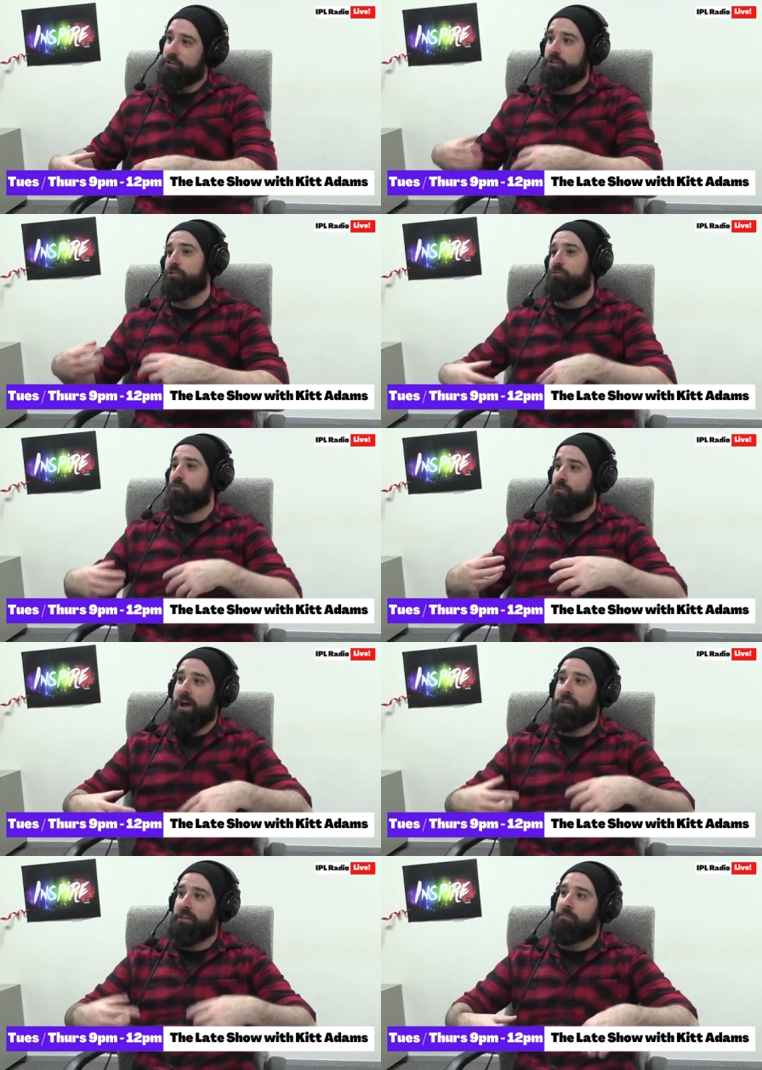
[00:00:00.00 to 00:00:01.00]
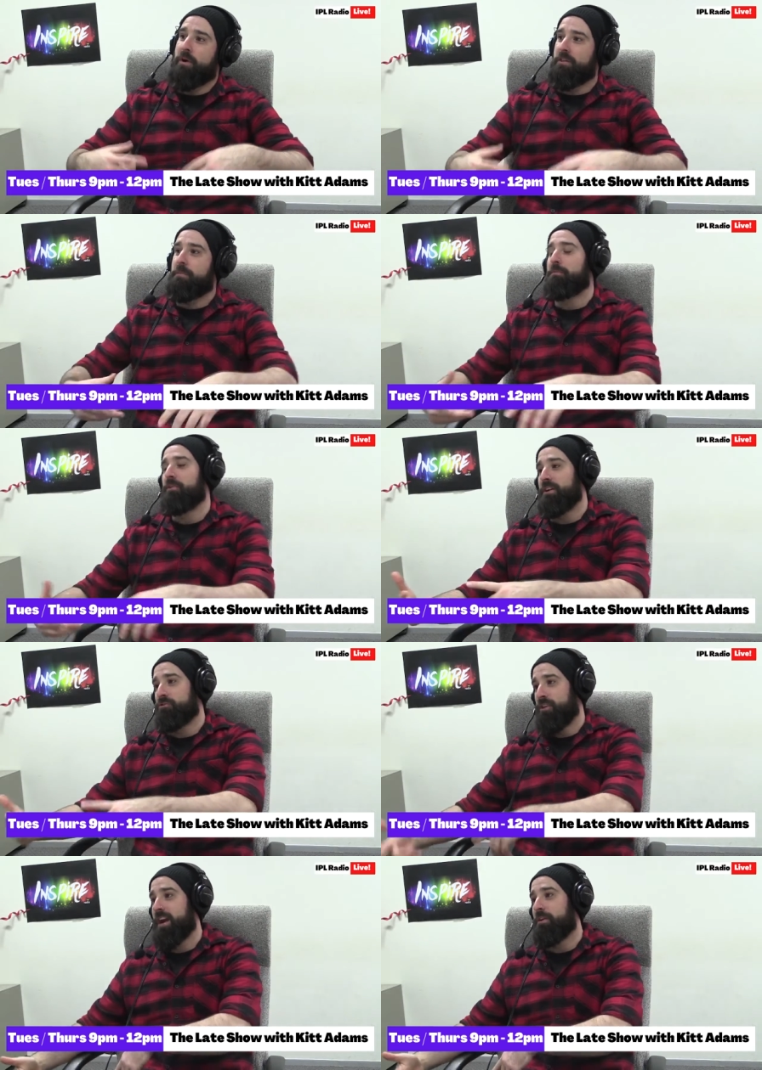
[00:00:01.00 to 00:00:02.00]
to do the right thing by the people they're
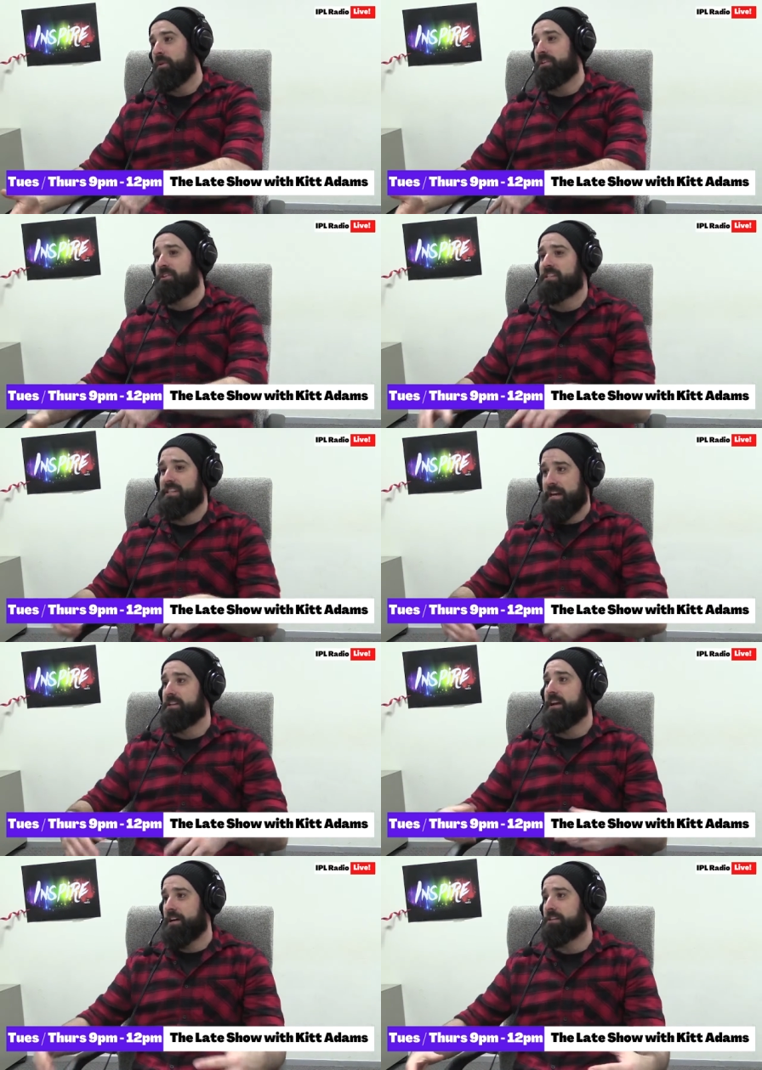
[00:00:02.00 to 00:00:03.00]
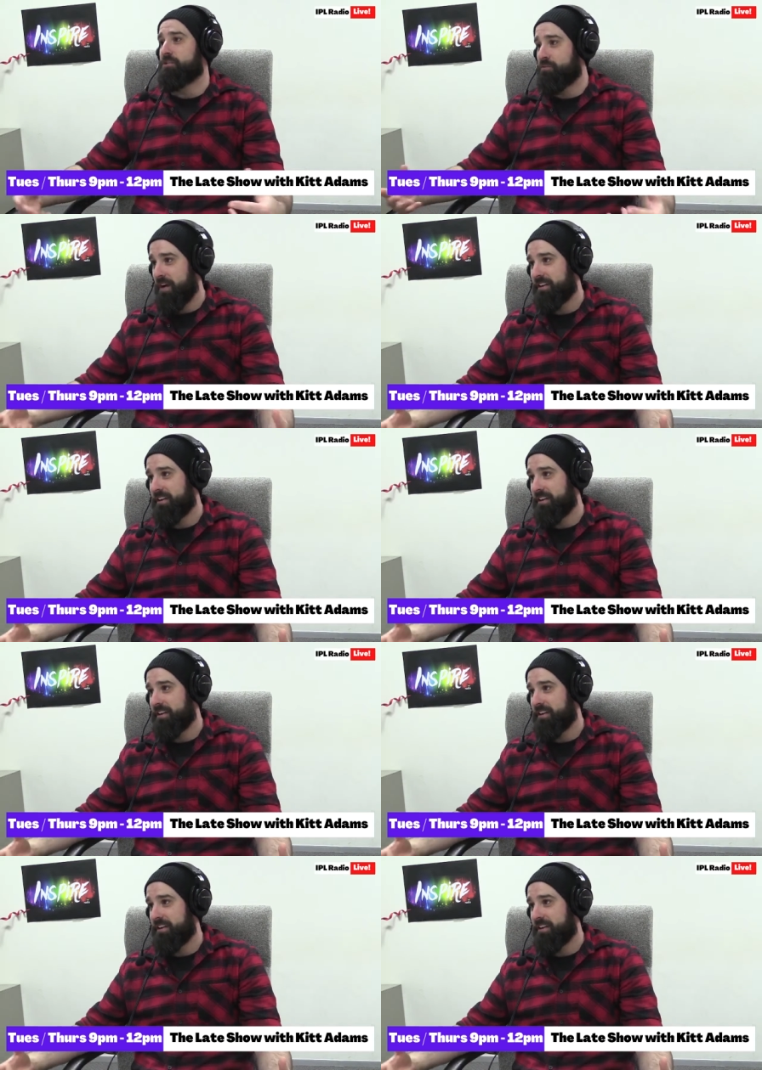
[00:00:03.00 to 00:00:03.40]
trading with to send cards correctly.